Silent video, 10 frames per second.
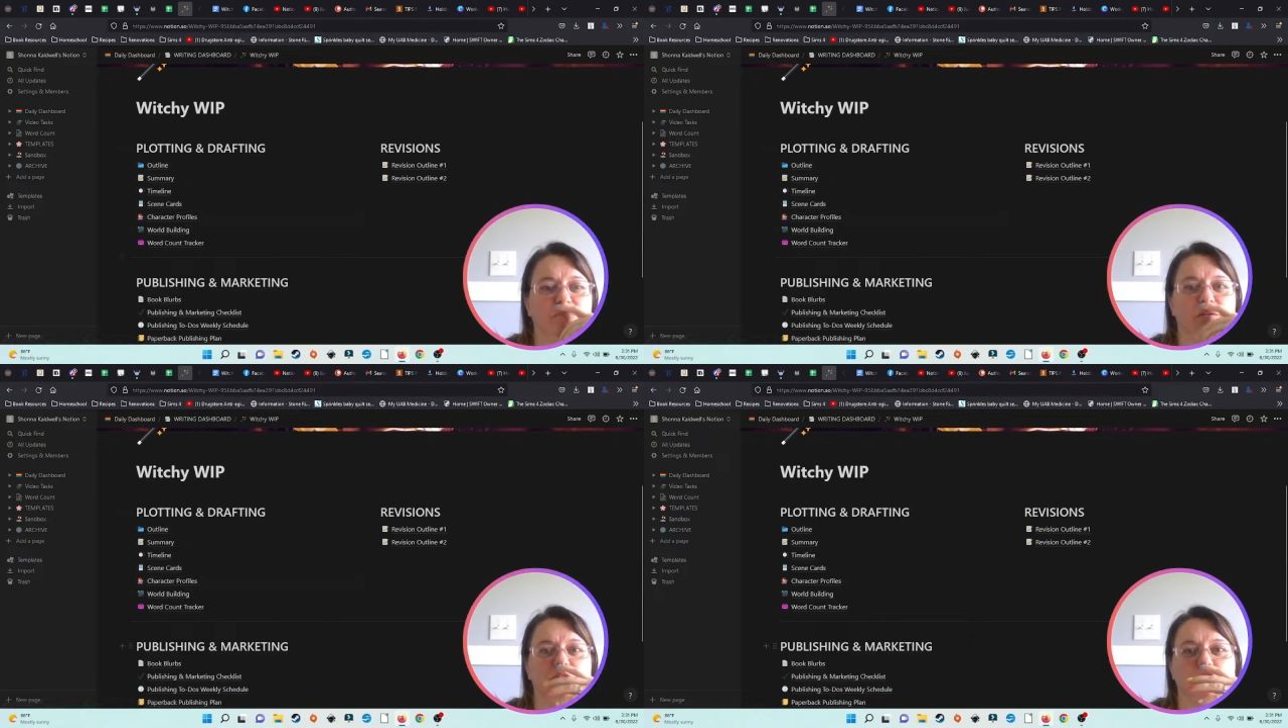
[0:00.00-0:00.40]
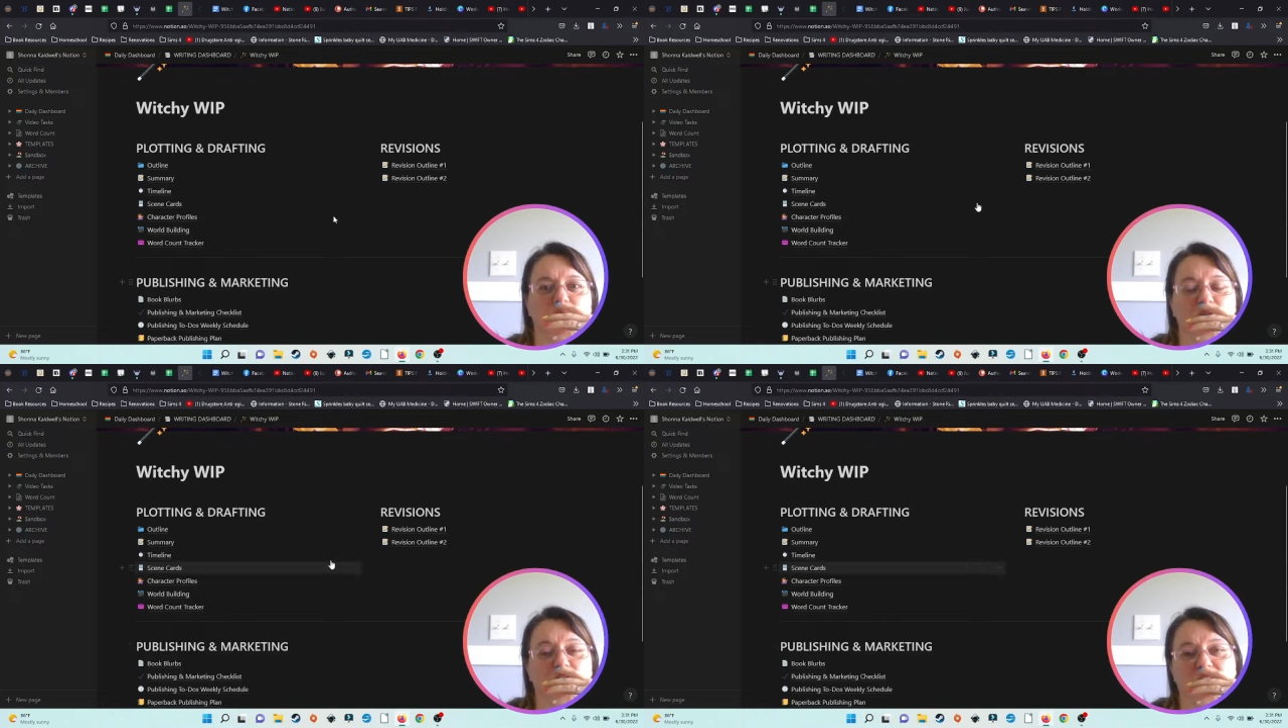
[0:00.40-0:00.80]
publishing
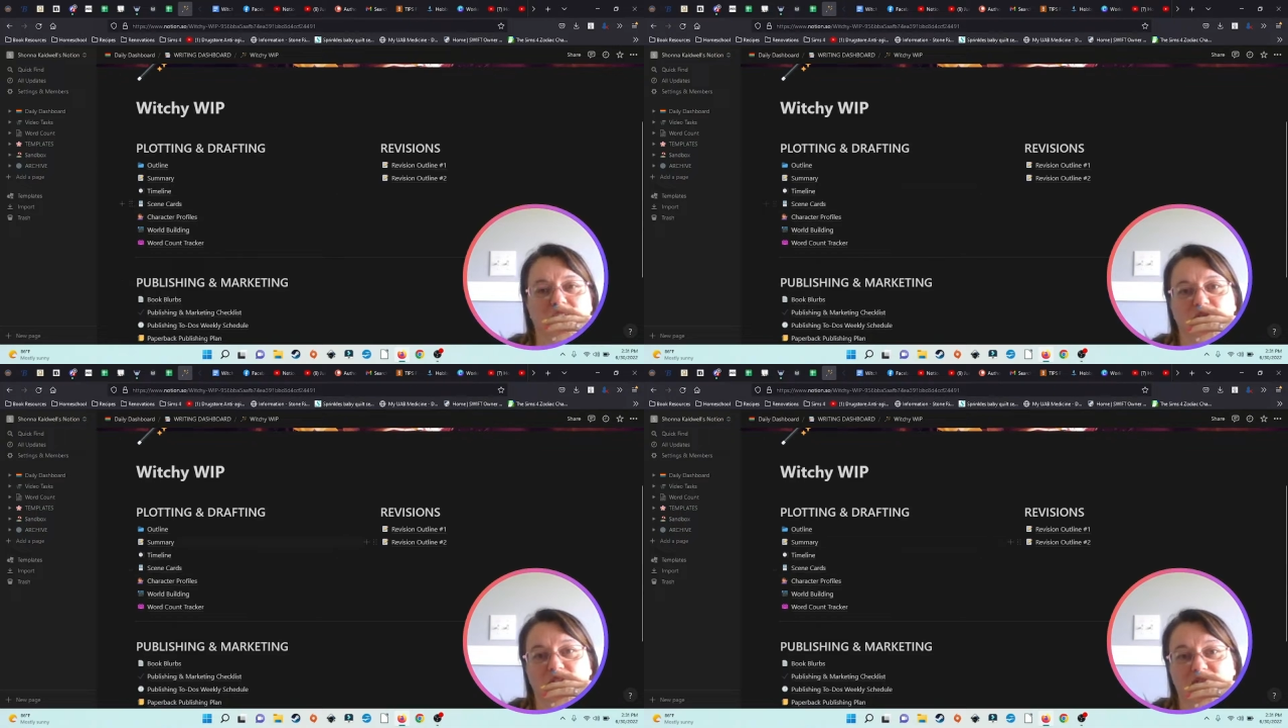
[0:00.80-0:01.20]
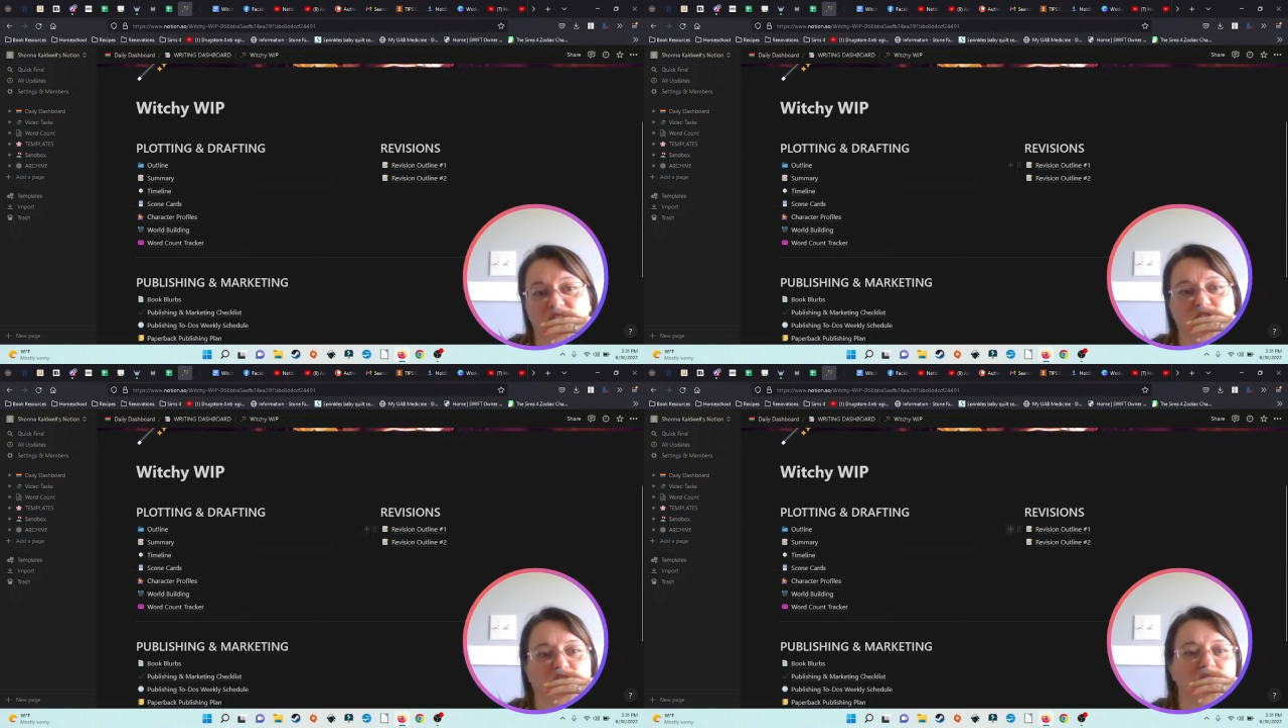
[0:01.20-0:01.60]
and marking,
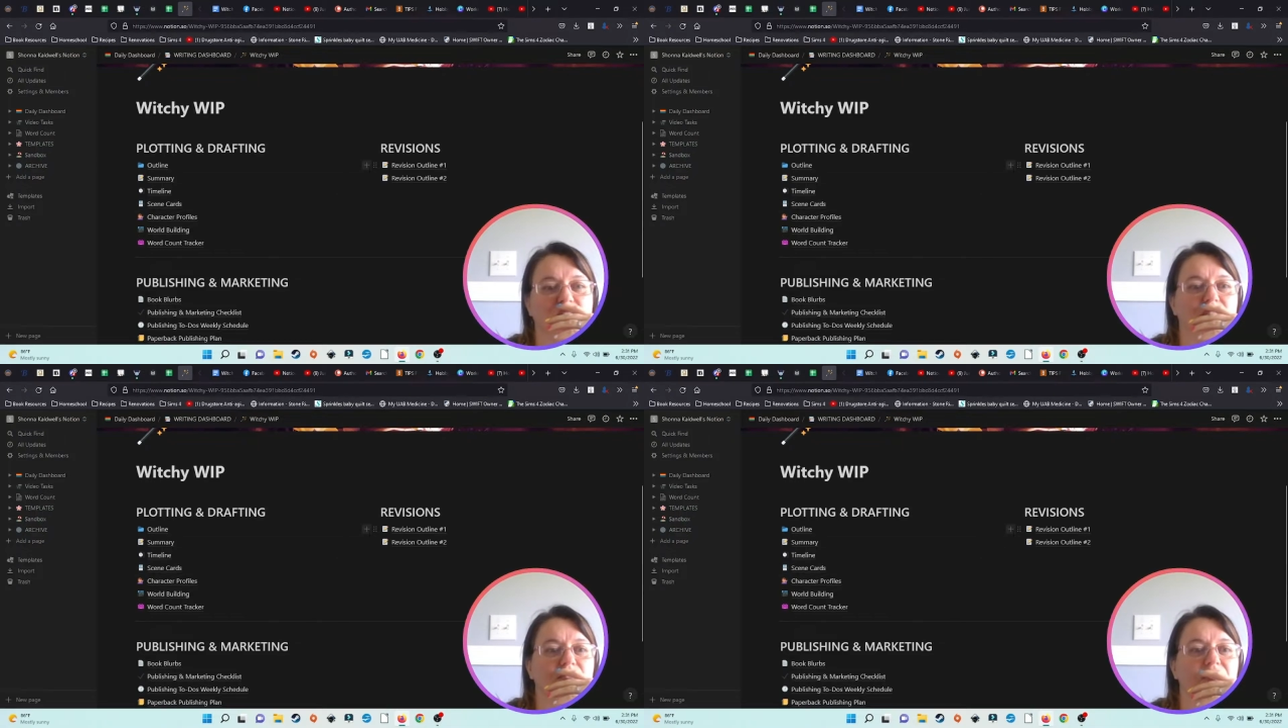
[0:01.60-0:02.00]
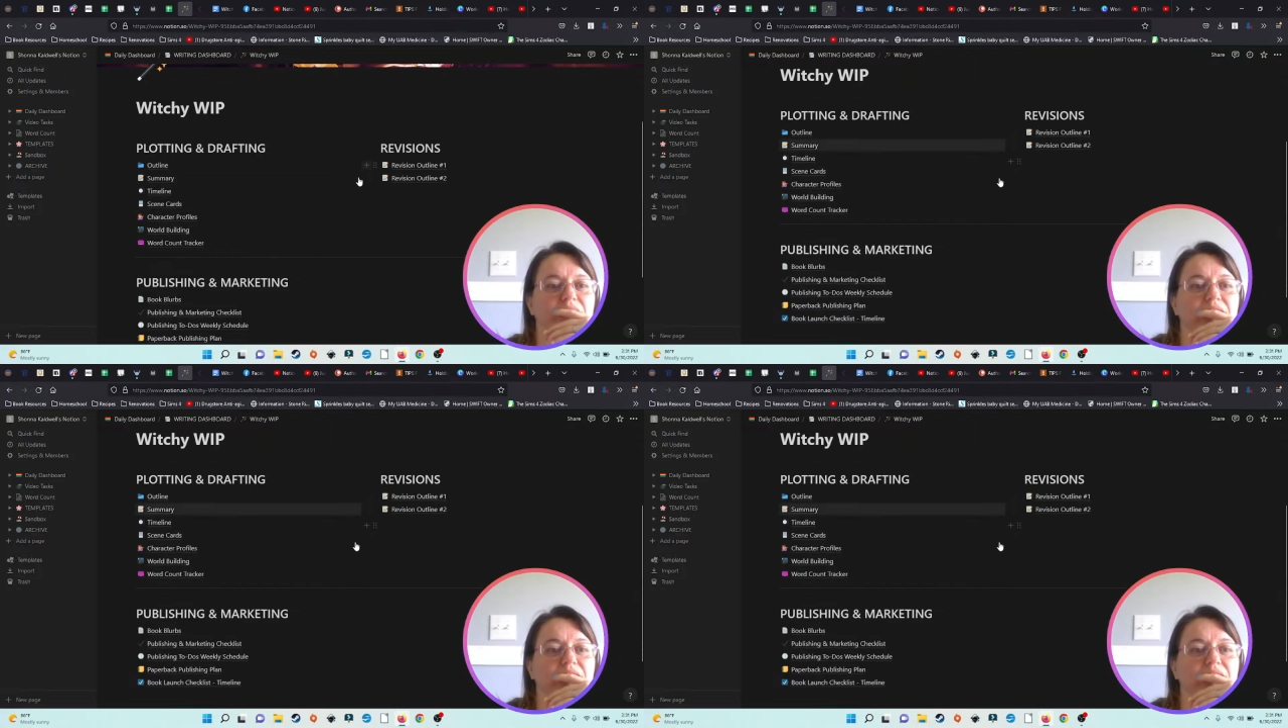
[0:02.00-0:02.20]
revisions,